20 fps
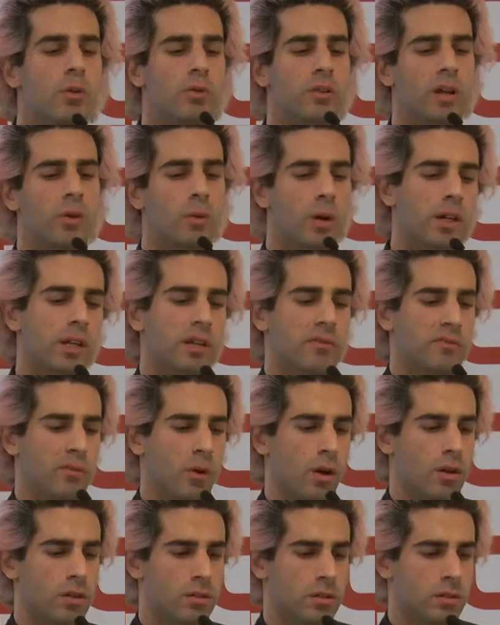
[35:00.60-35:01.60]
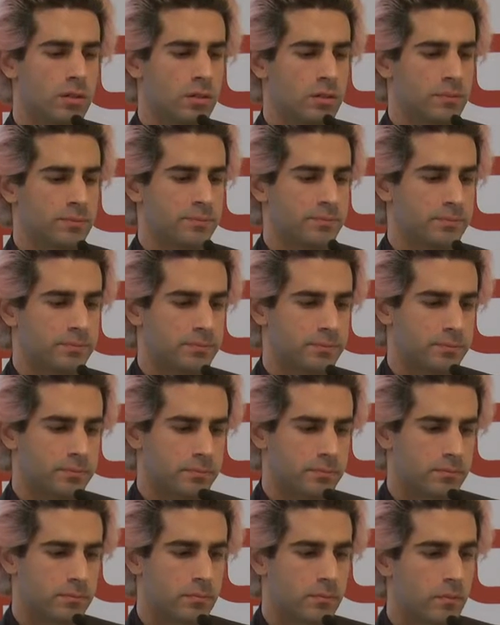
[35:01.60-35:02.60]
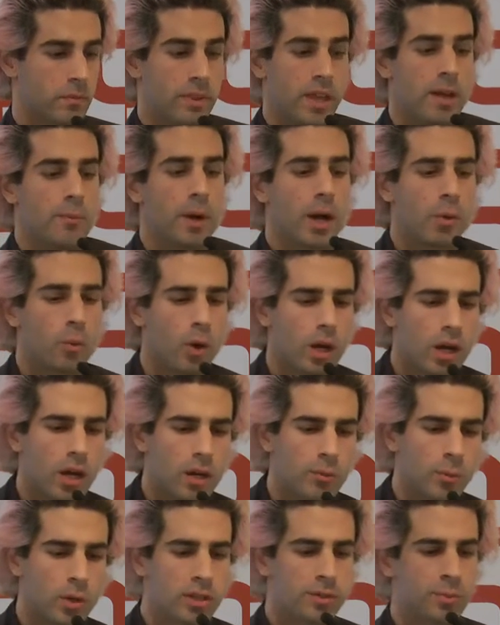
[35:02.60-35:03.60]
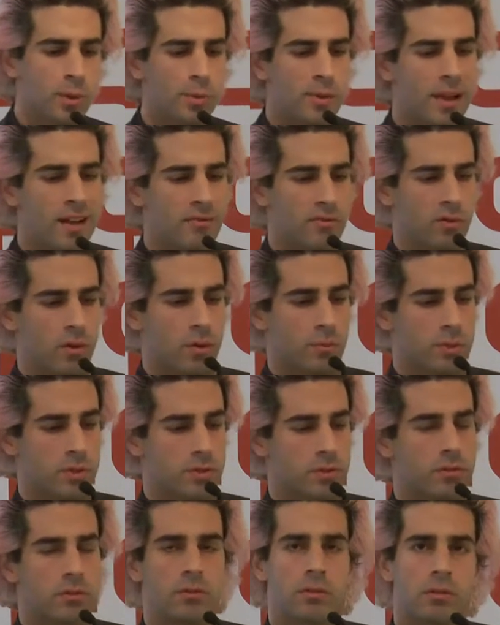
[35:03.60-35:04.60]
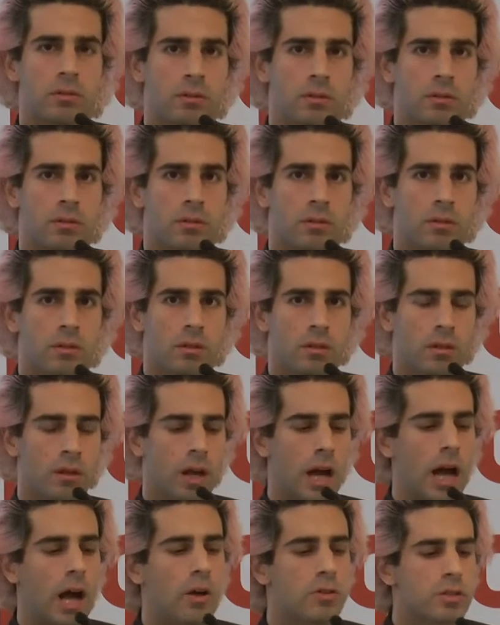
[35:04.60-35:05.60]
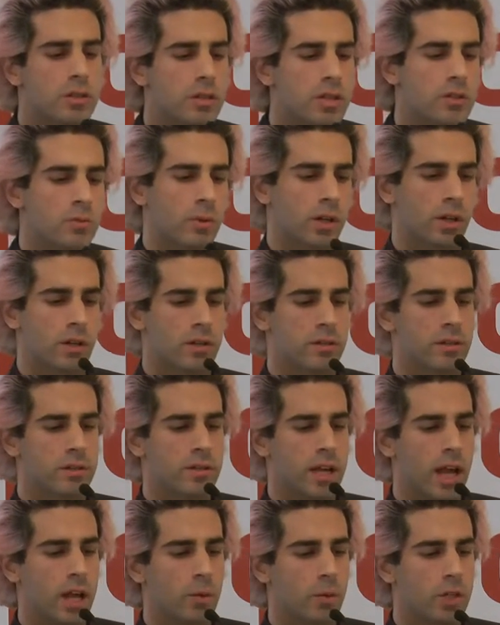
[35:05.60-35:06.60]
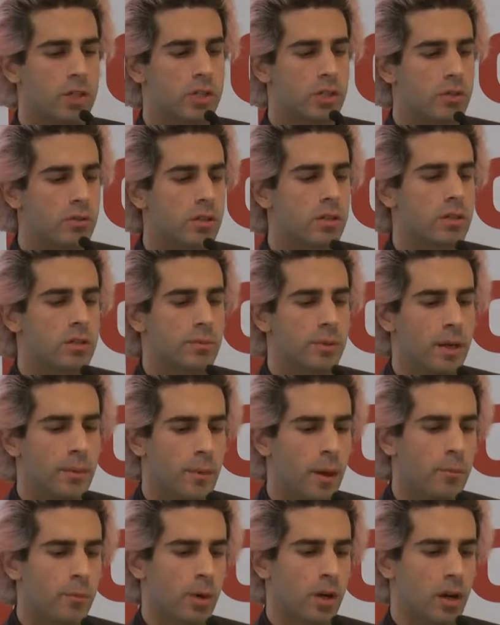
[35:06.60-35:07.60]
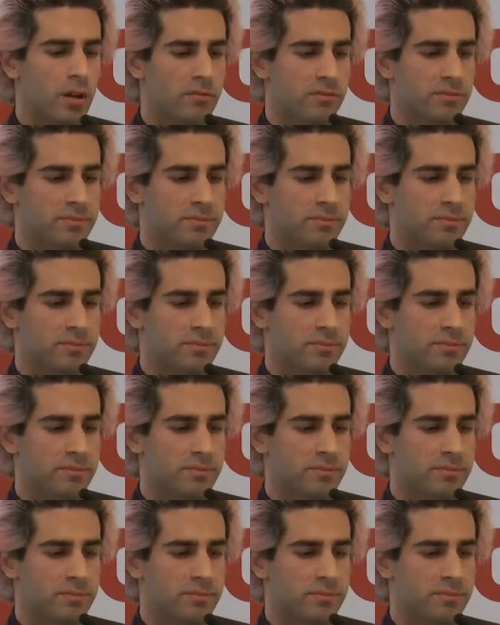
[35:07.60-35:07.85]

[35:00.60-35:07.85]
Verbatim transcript: who they're working for. They might work on multiple platforms. How should these workers decide which union to be a member of?